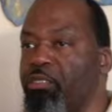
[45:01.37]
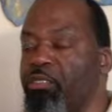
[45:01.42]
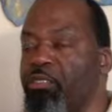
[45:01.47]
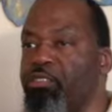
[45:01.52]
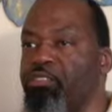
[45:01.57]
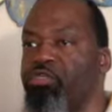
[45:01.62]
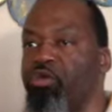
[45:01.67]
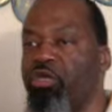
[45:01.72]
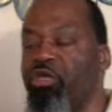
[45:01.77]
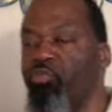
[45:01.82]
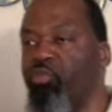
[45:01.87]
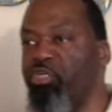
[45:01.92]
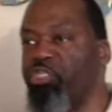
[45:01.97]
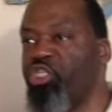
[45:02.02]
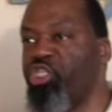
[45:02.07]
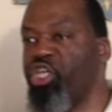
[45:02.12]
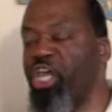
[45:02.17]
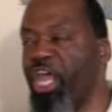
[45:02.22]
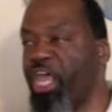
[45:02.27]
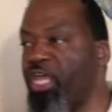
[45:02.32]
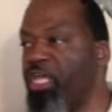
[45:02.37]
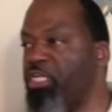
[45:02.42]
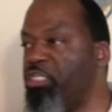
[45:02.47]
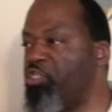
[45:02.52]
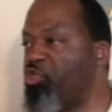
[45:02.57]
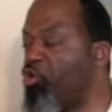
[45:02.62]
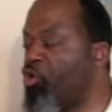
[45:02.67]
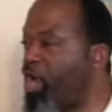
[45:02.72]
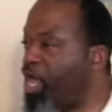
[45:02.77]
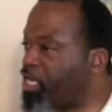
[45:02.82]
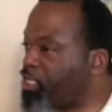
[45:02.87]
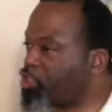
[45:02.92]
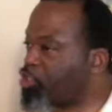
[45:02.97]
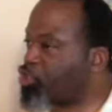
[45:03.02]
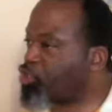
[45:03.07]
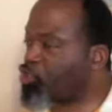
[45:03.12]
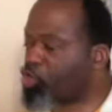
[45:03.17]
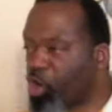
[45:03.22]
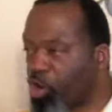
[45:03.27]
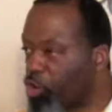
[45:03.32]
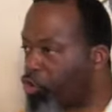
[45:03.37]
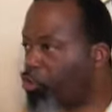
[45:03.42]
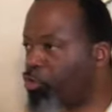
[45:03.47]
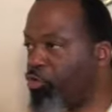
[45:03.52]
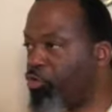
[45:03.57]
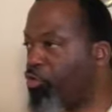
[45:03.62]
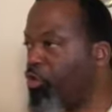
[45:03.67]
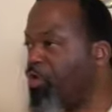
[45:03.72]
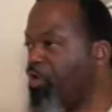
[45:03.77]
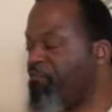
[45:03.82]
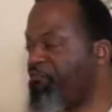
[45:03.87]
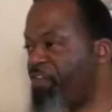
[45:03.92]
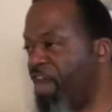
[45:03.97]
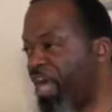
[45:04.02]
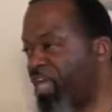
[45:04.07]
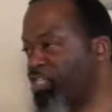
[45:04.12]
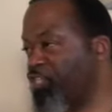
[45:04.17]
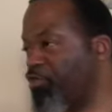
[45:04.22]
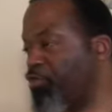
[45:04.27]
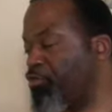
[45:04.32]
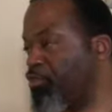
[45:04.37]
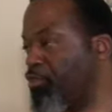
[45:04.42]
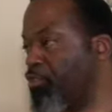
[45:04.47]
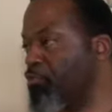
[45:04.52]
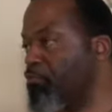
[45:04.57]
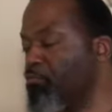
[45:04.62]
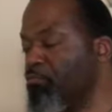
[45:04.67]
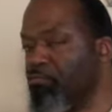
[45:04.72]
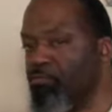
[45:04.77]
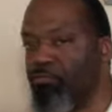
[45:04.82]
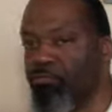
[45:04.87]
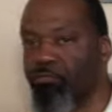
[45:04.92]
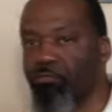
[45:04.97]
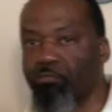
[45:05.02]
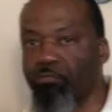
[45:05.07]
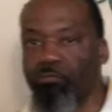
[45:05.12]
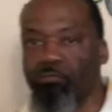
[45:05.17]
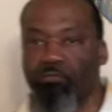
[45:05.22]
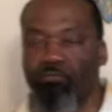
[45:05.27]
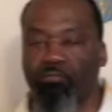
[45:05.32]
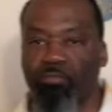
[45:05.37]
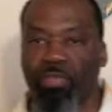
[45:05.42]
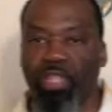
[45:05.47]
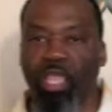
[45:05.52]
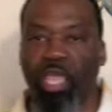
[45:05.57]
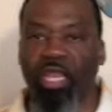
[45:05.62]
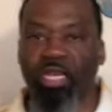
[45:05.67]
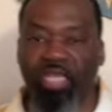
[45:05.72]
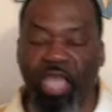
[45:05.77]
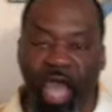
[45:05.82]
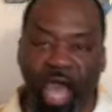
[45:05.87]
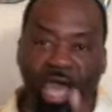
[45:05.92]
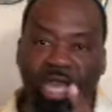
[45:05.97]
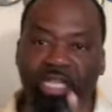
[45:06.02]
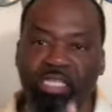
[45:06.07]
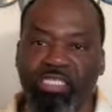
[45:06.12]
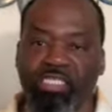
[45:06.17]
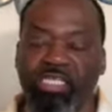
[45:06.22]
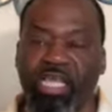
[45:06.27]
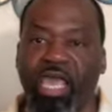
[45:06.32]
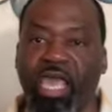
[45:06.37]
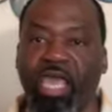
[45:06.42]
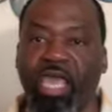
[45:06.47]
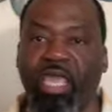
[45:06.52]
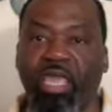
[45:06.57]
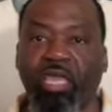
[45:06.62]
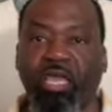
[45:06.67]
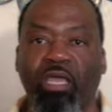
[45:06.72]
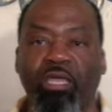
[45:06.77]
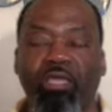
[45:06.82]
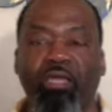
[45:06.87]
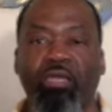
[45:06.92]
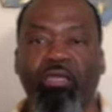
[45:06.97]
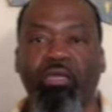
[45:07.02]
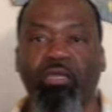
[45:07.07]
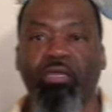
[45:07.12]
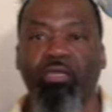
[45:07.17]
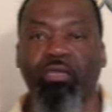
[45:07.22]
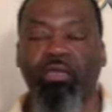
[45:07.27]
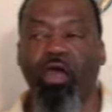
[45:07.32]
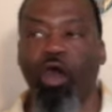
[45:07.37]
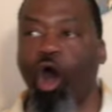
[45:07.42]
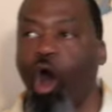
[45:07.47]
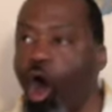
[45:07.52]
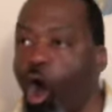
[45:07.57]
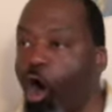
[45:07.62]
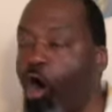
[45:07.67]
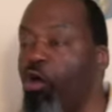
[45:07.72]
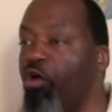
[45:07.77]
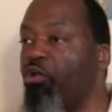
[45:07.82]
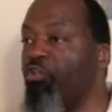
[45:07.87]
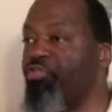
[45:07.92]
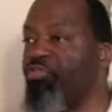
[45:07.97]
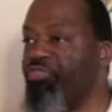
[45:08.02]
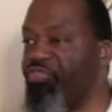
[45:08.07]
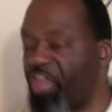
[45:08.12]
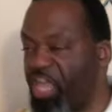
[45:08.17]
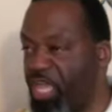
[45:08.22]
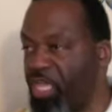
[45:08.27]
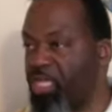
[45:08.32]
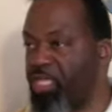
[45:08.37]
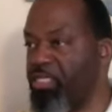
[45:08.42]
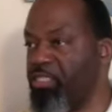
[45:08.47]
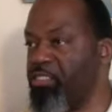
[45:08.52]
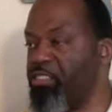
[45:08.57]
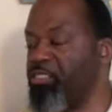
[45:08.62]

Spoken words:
So it will change your external factors. And God is saying, all things.